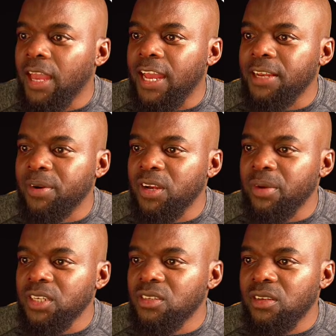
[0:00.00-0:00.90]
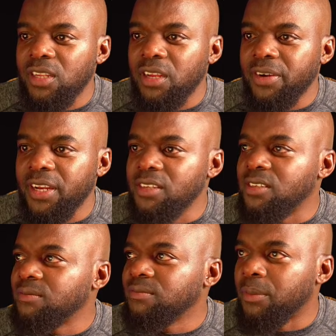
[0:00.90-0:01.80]
and pretty much here it
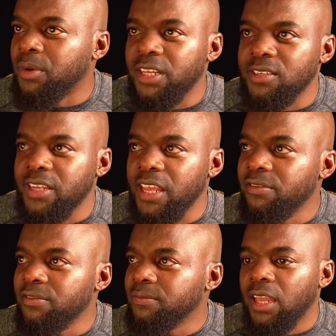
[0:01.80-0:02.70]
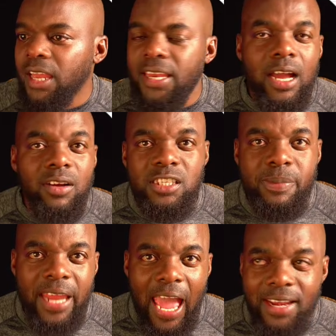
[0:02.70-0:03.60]
is. I'm gonna hit save and now it's
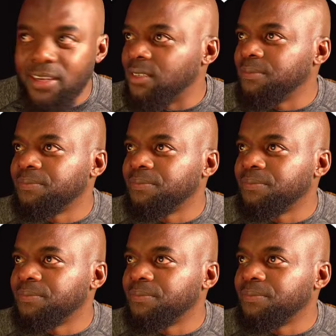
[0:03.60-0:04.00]
been added.